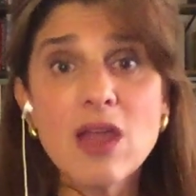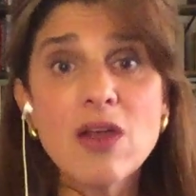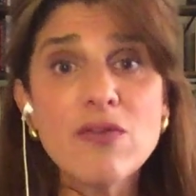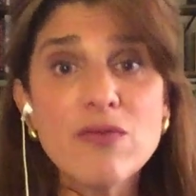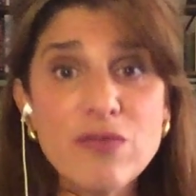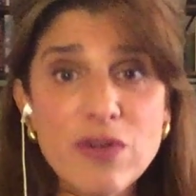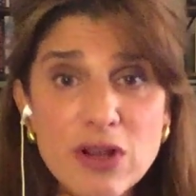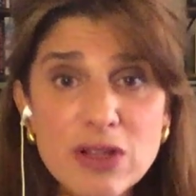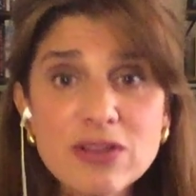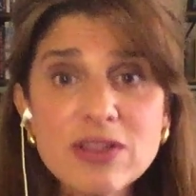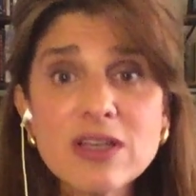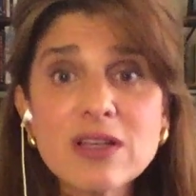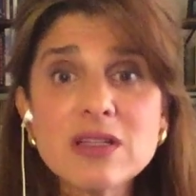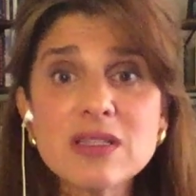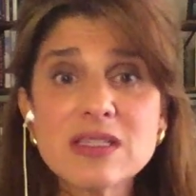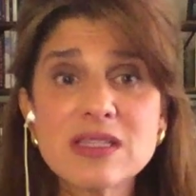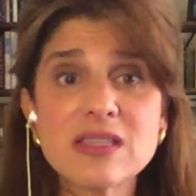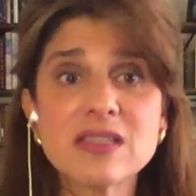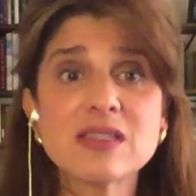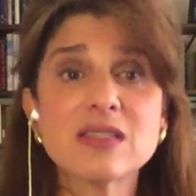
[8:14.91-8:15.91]
Vertical
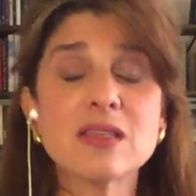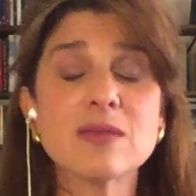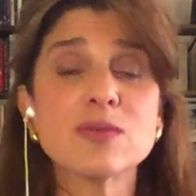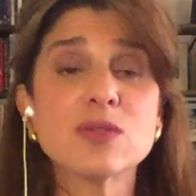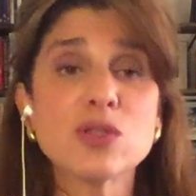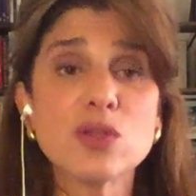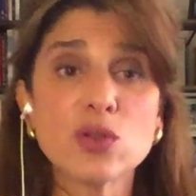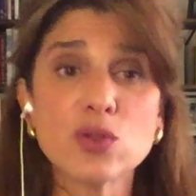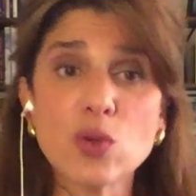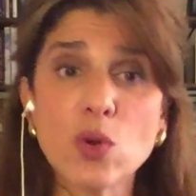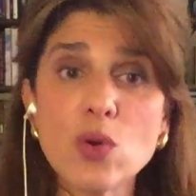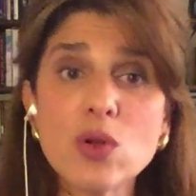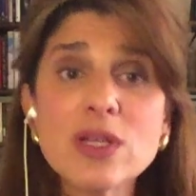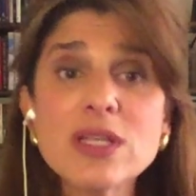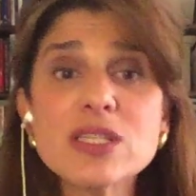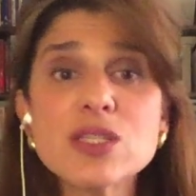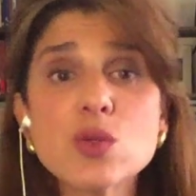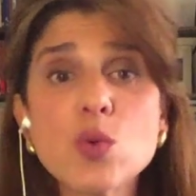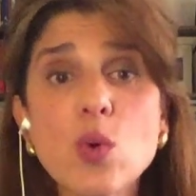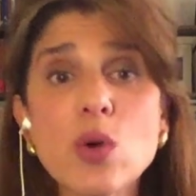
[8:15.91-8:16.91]
systems not only
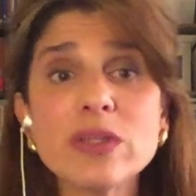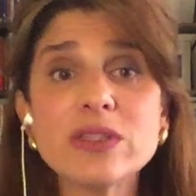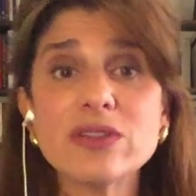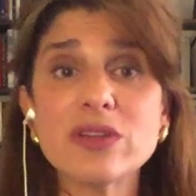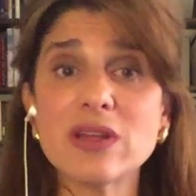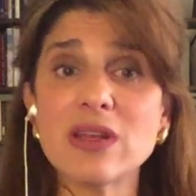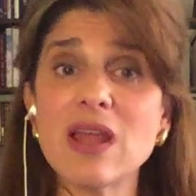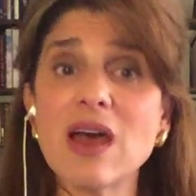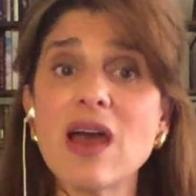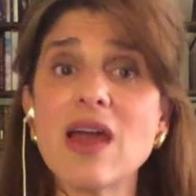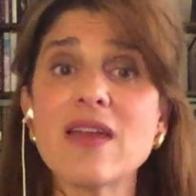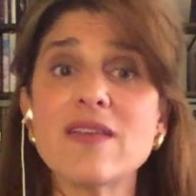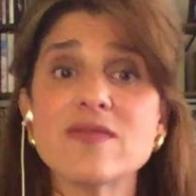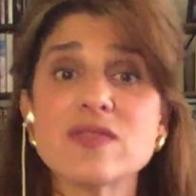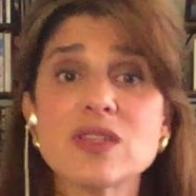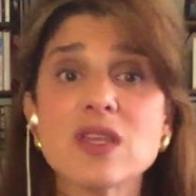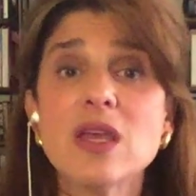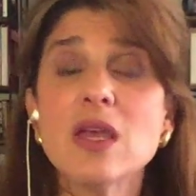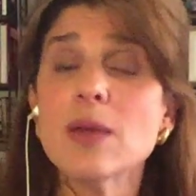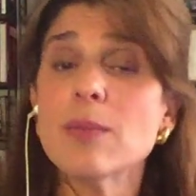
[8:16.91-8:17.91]
squander lives,
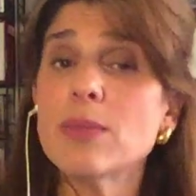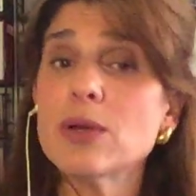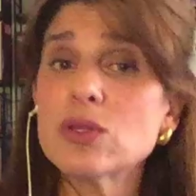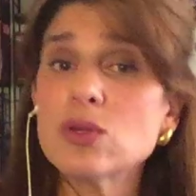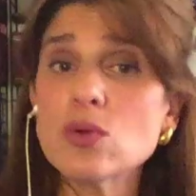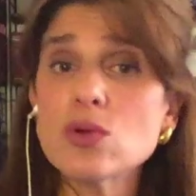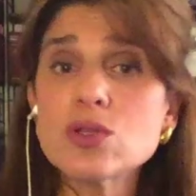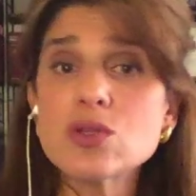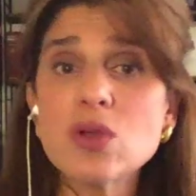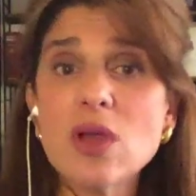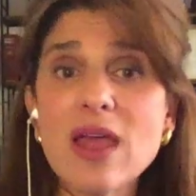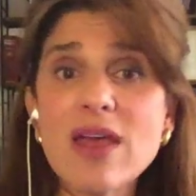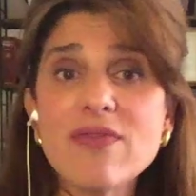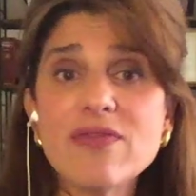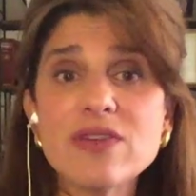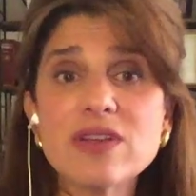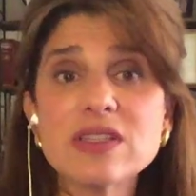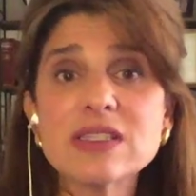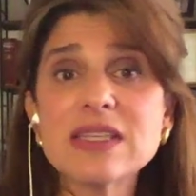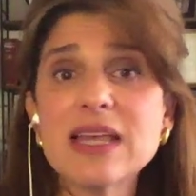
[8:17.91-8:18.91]
but also
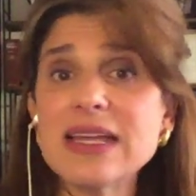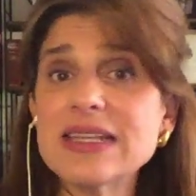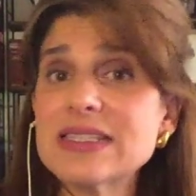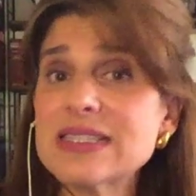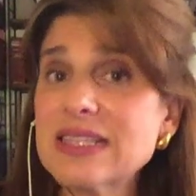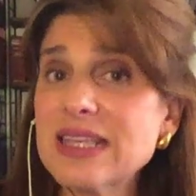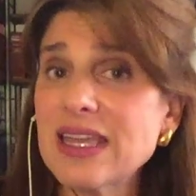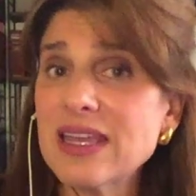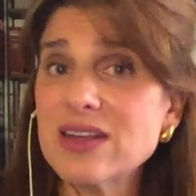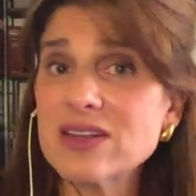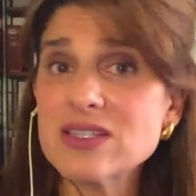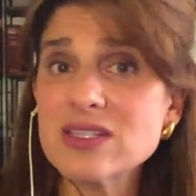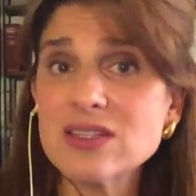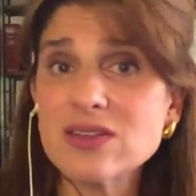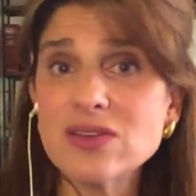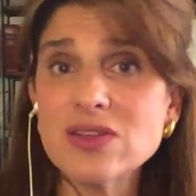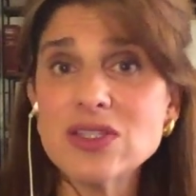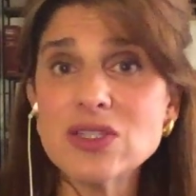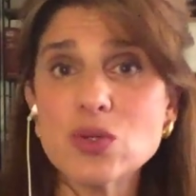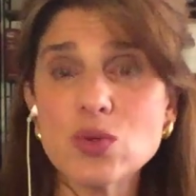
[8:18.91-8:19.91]
efforts and scarce
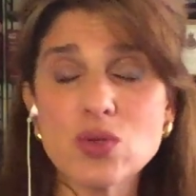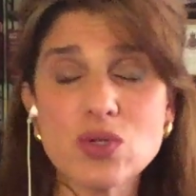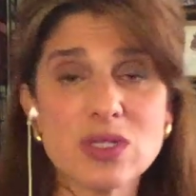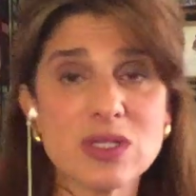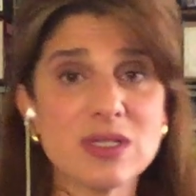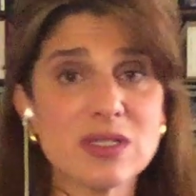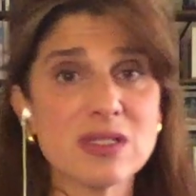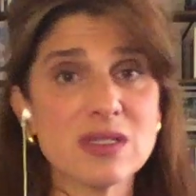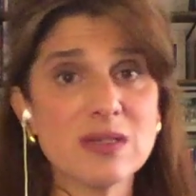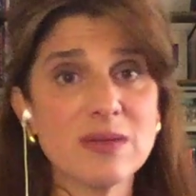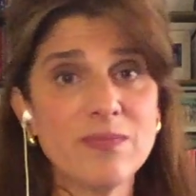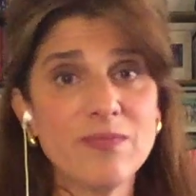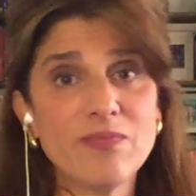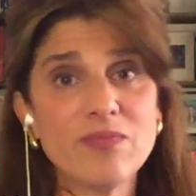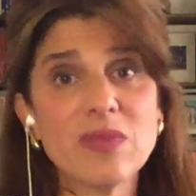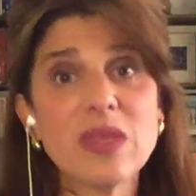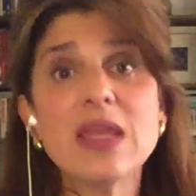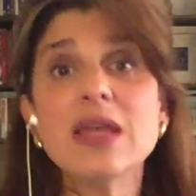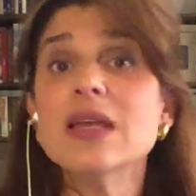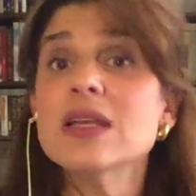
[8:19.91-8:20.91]
resources.
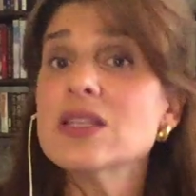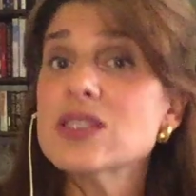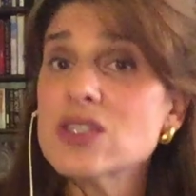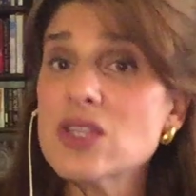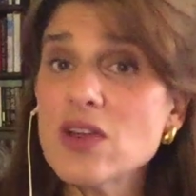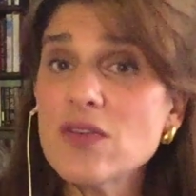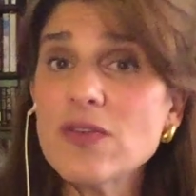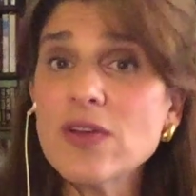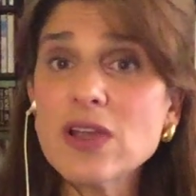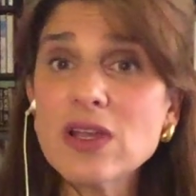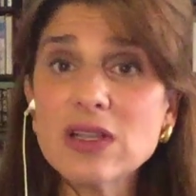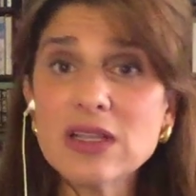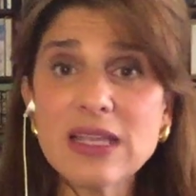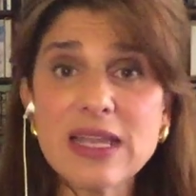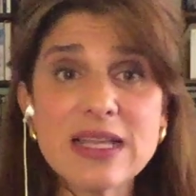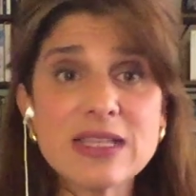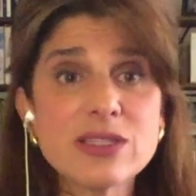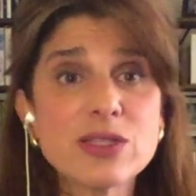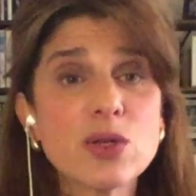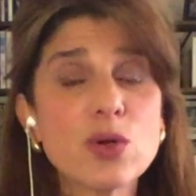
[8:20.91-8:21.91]
Cervical
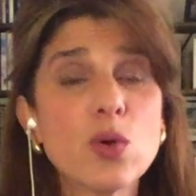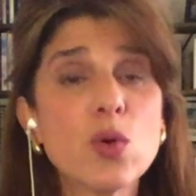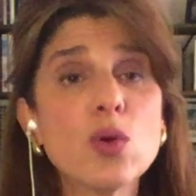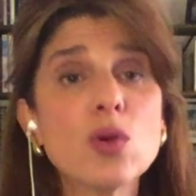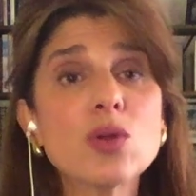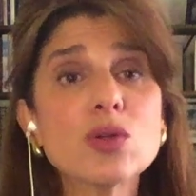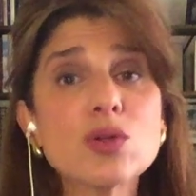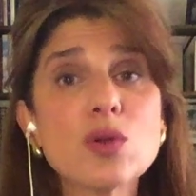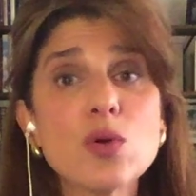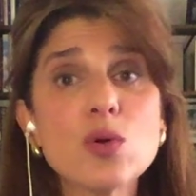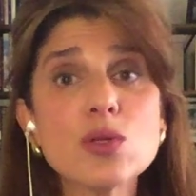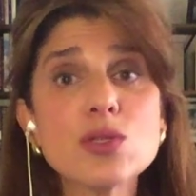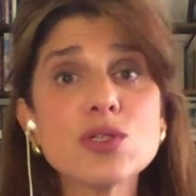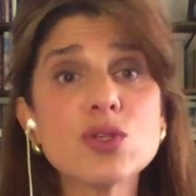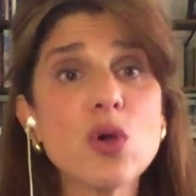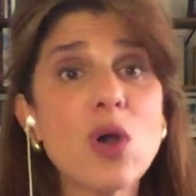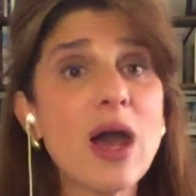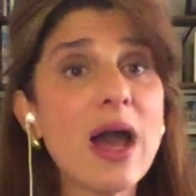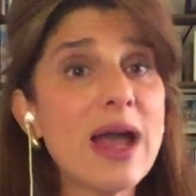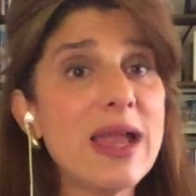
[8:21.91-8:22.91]
cancer also
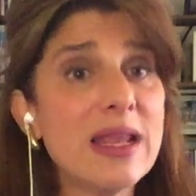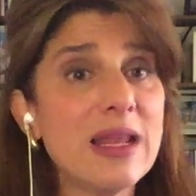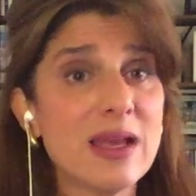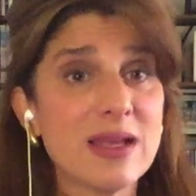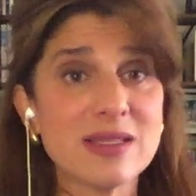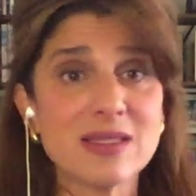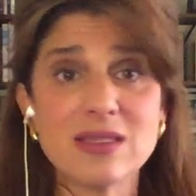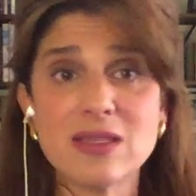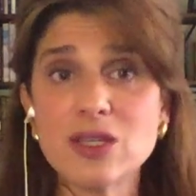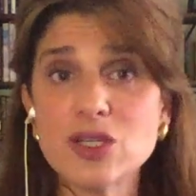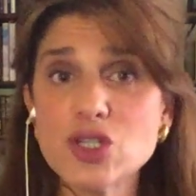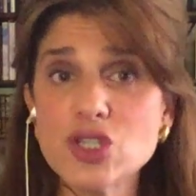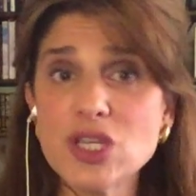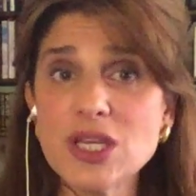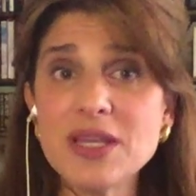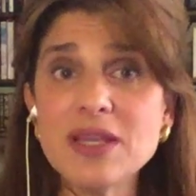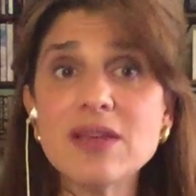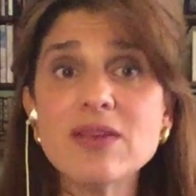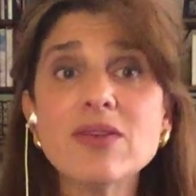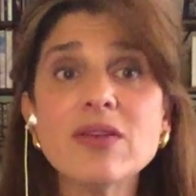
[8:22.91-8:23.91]
highlights the
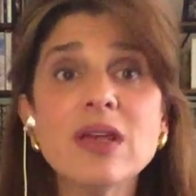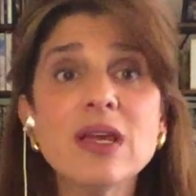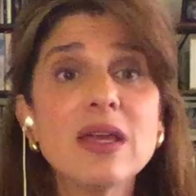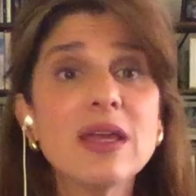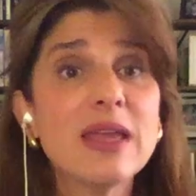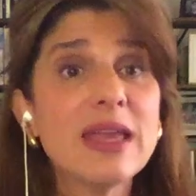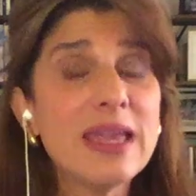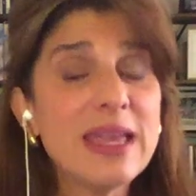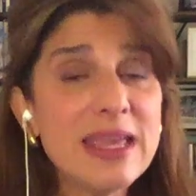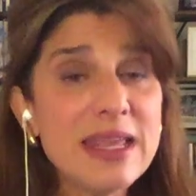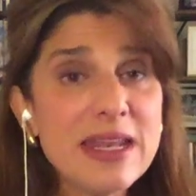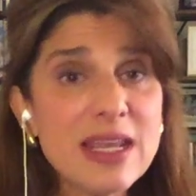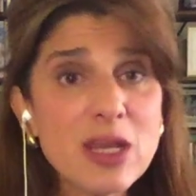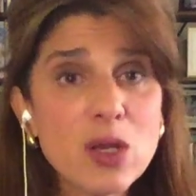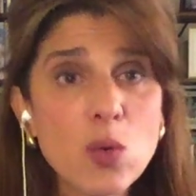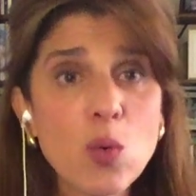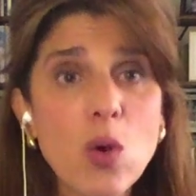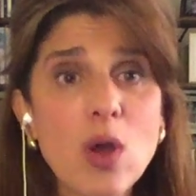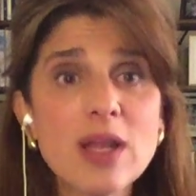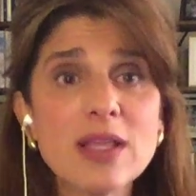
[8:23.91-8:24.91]
sheer
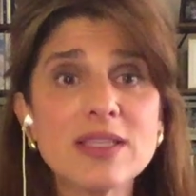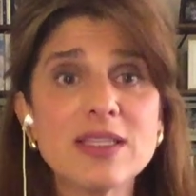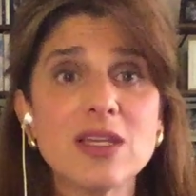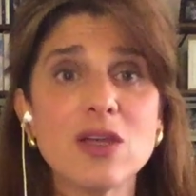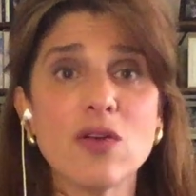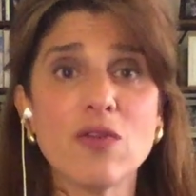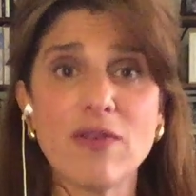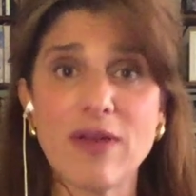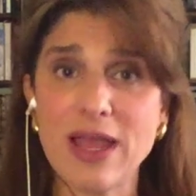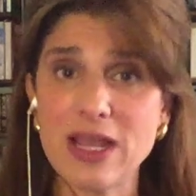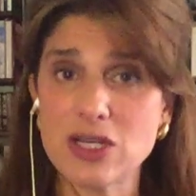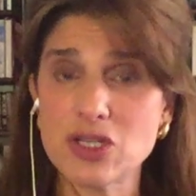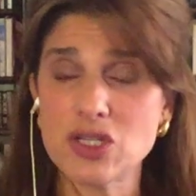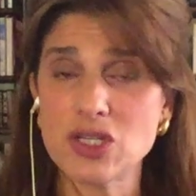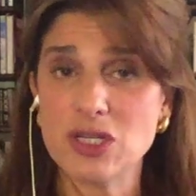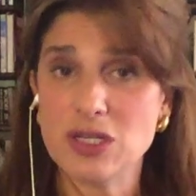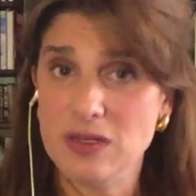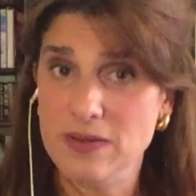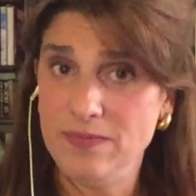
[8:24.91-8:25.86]
inequality of action.